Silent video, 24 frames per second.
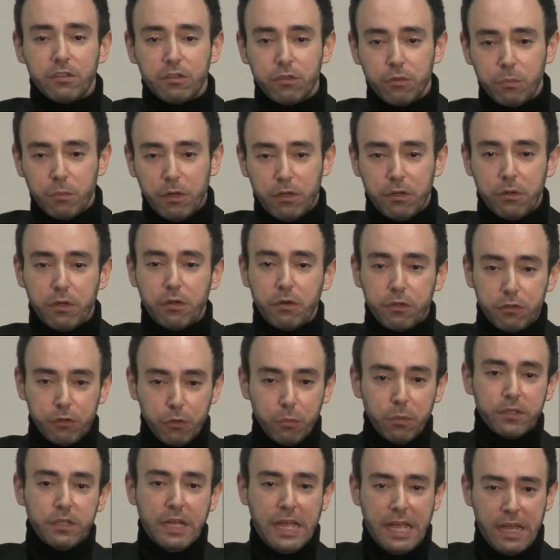
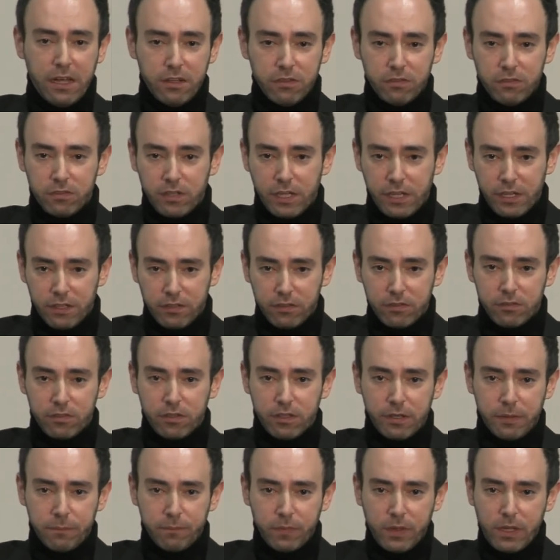human and
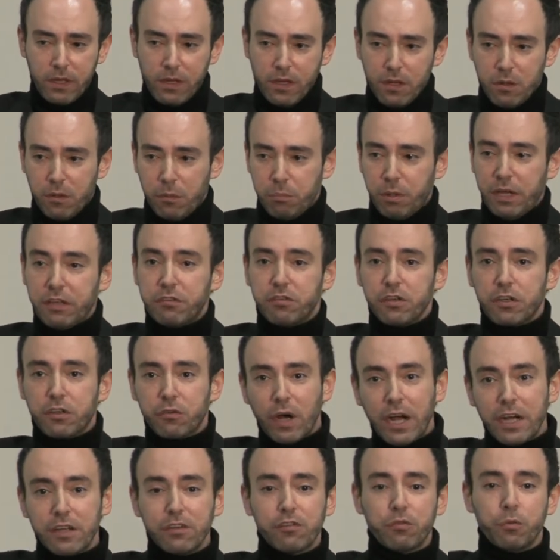basic
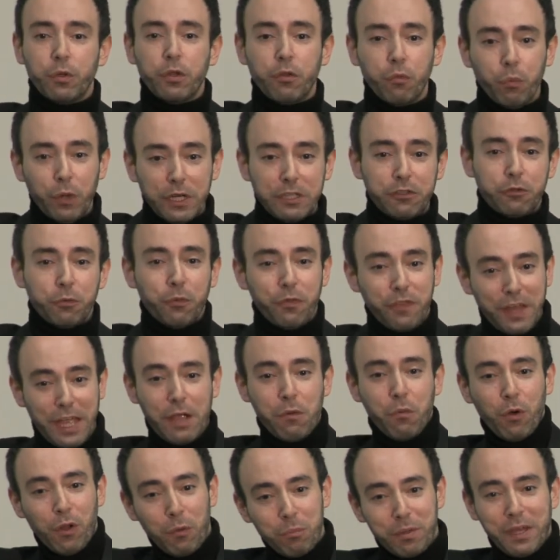rights with which
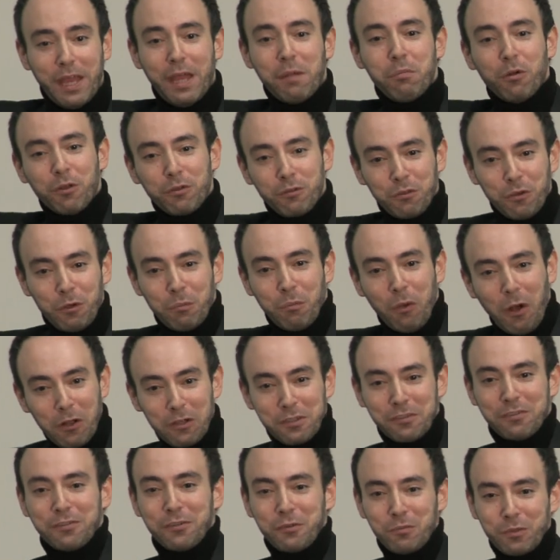they will be able to
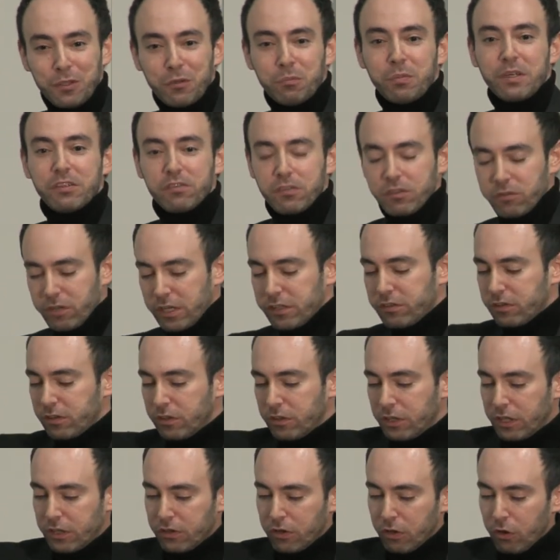abolish human basic rights in
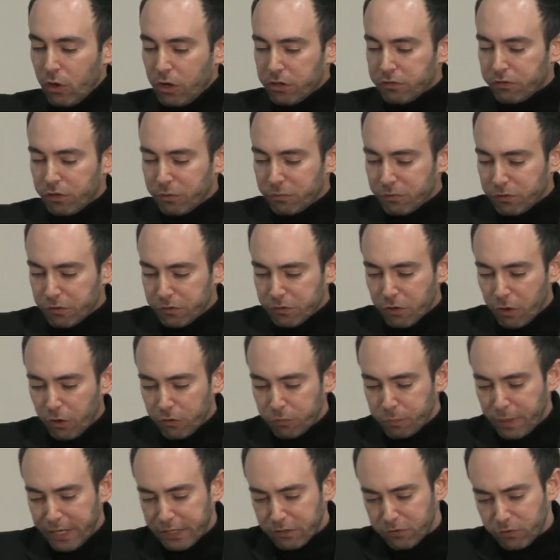the long term. So it
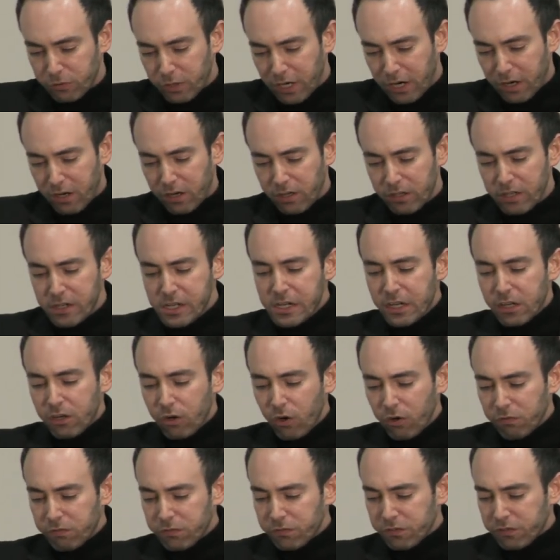goes back to Karl
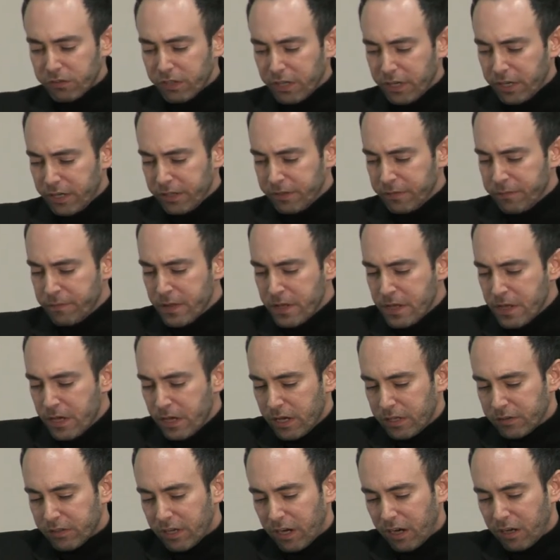Löwenstein
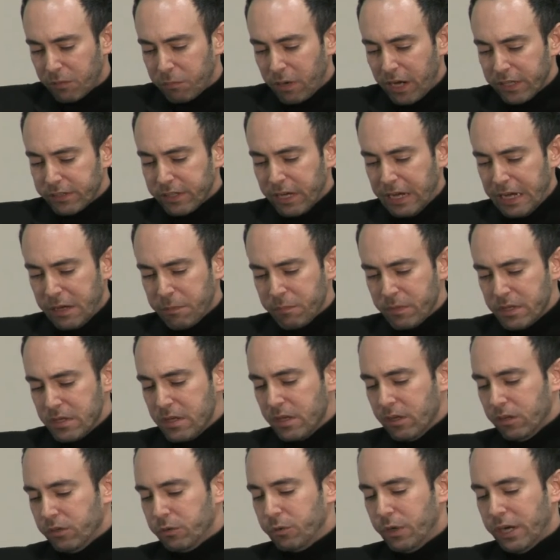and Karl Mannheim,
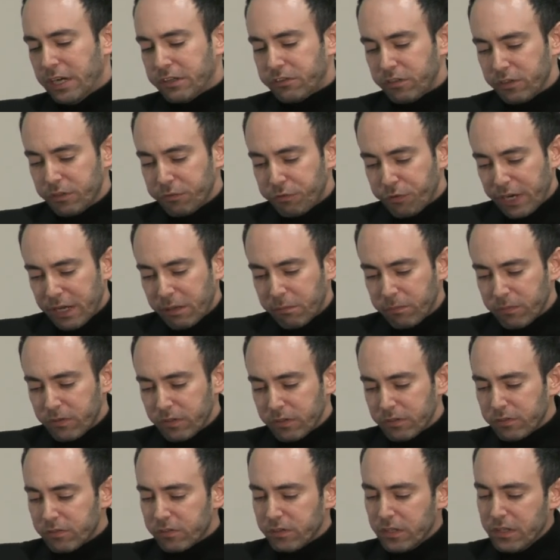who actually framed
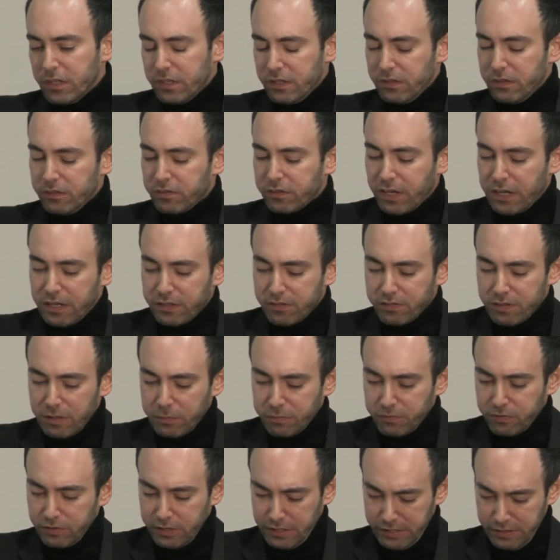this
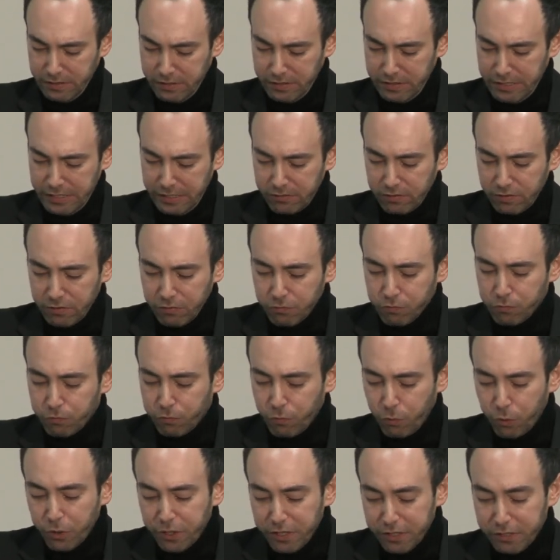concept in the
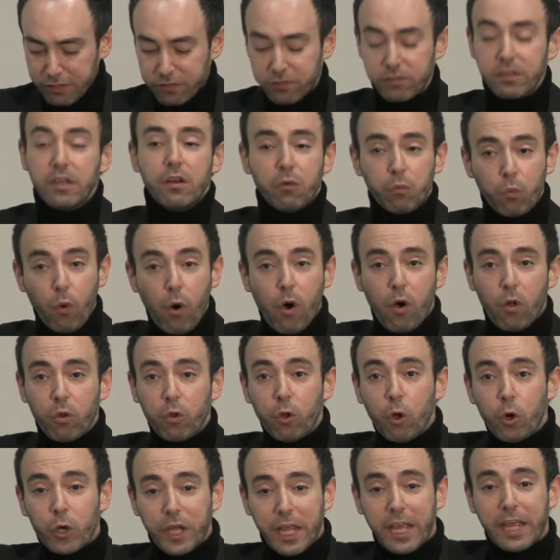1940s,
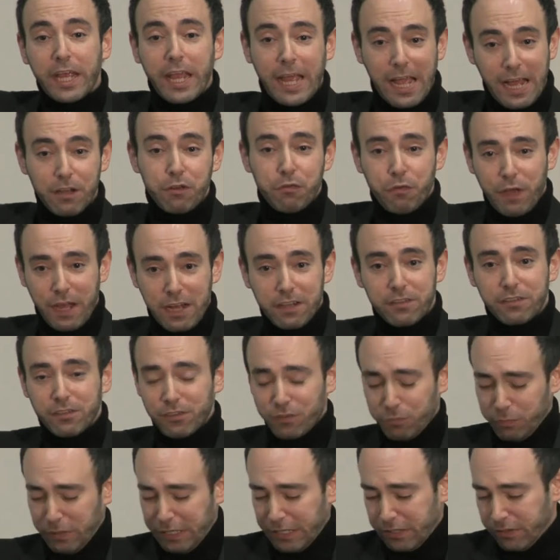looking at
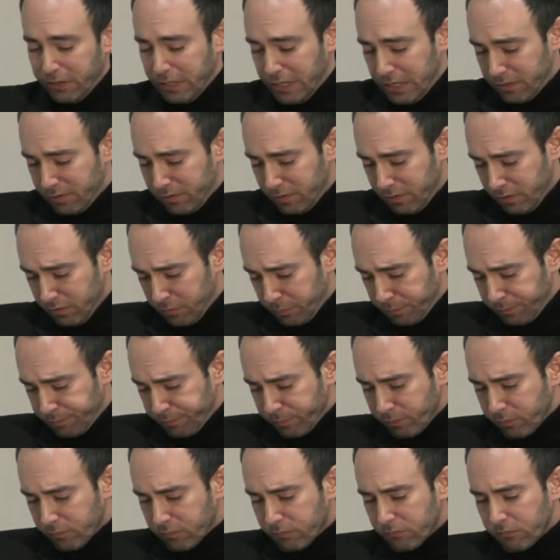fascism and Nazism.
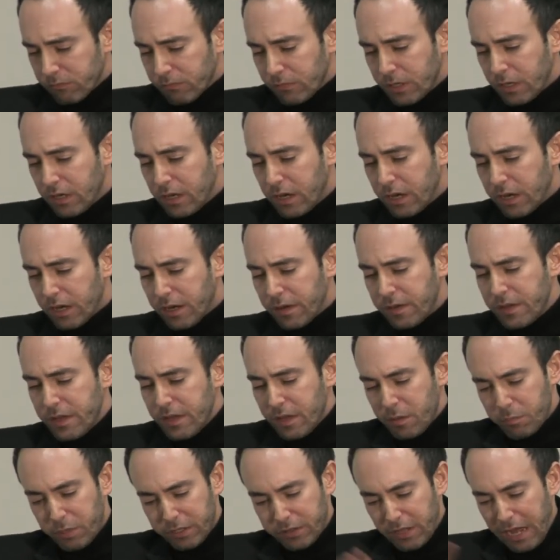
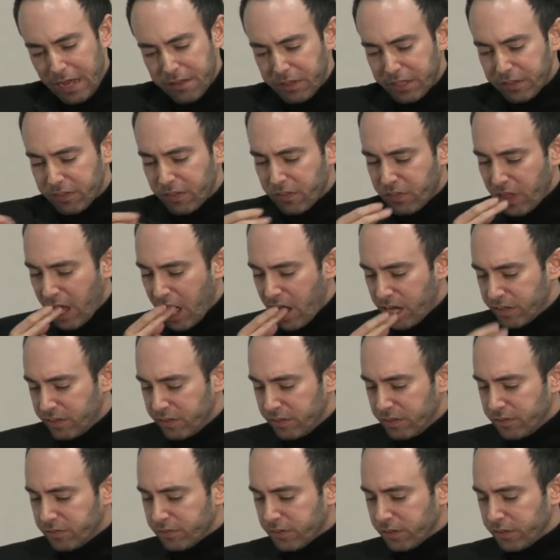But I think that the
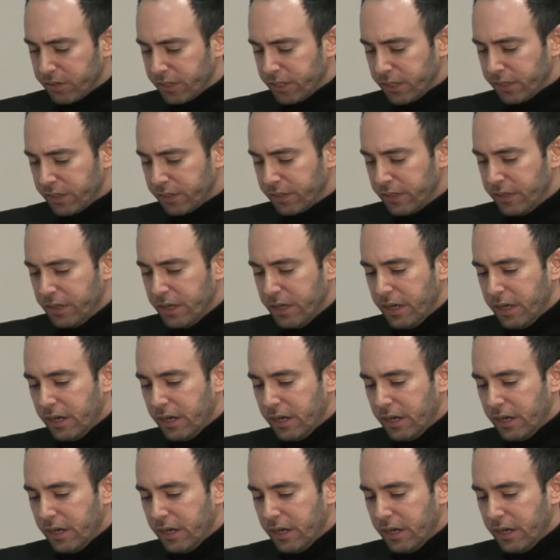idea is clear.